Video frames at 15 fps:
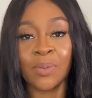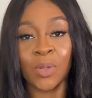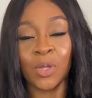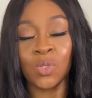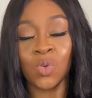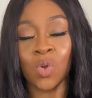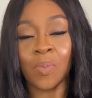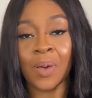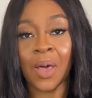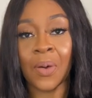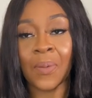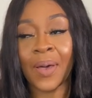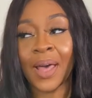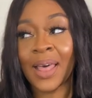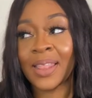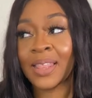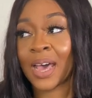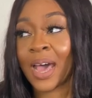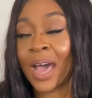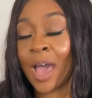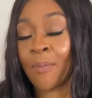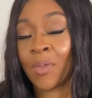I'm going to talk about
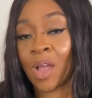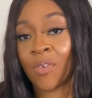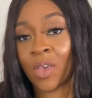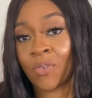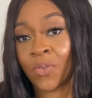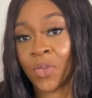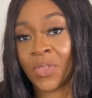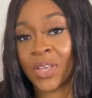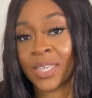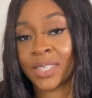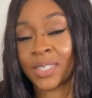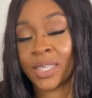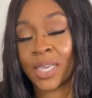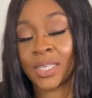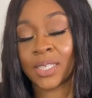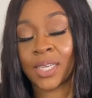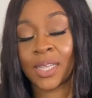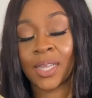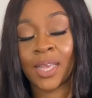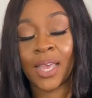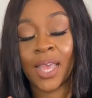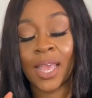that I'm loving for this
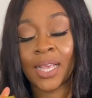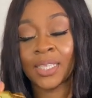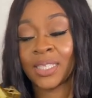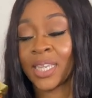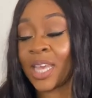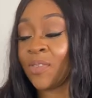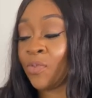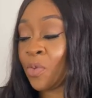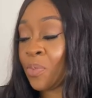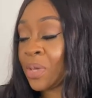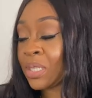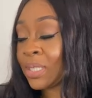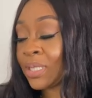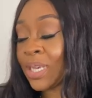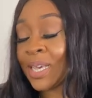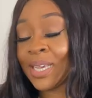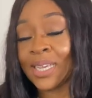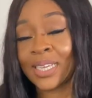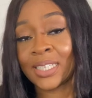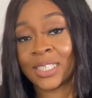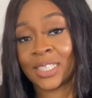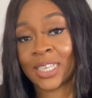season is the infamous
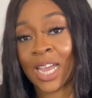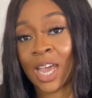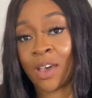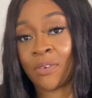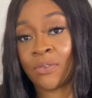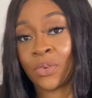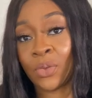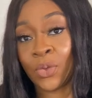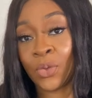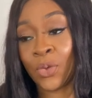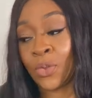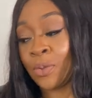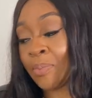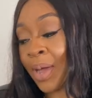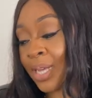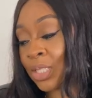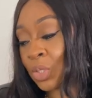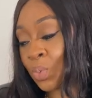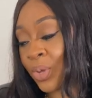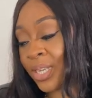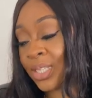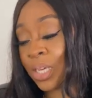Shaghaf Oud by
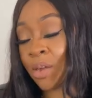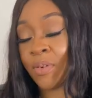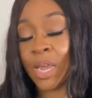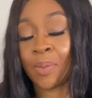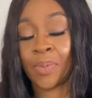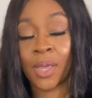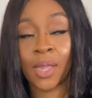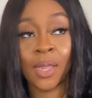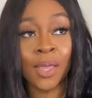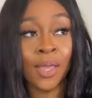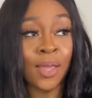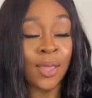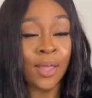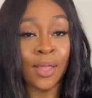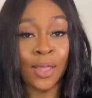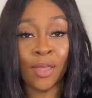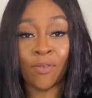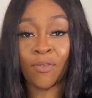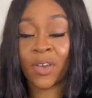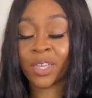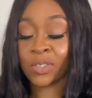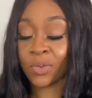Swiss Arabian.
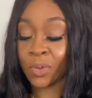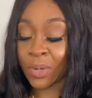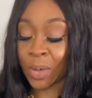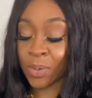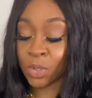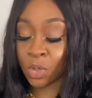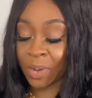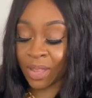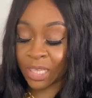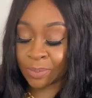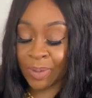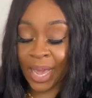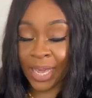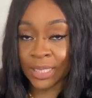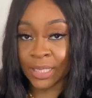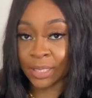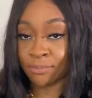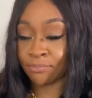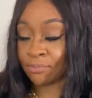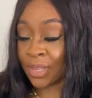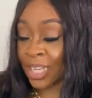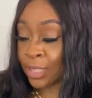First of all, can we talk about this packaging,
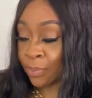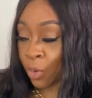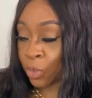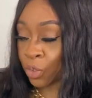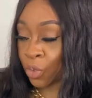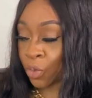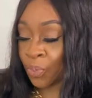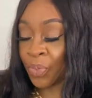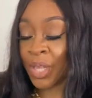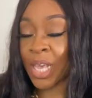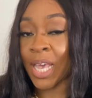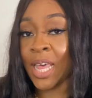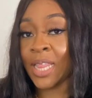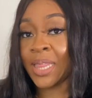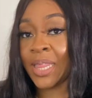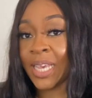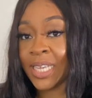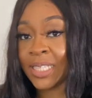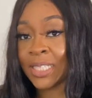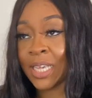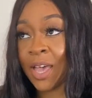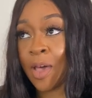this bottle?
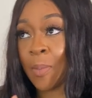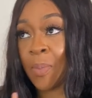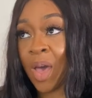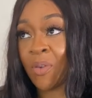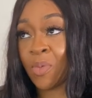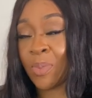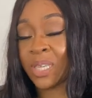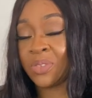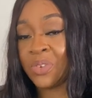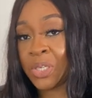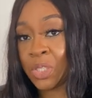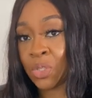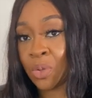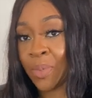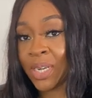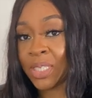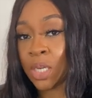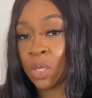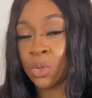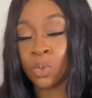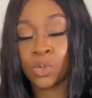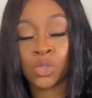This perfume has featured on my
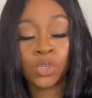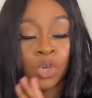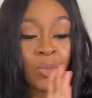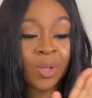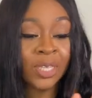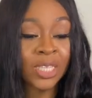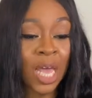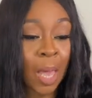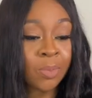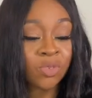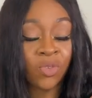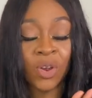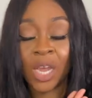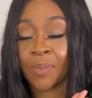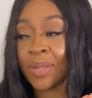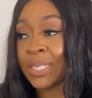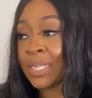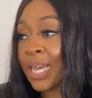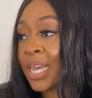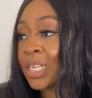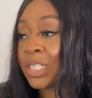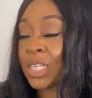channel so many times for
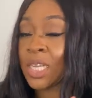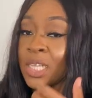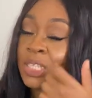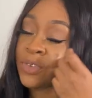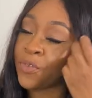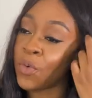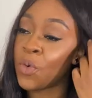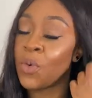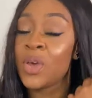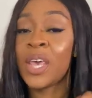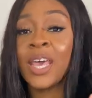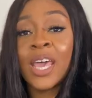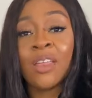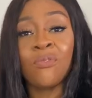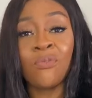recommendations or in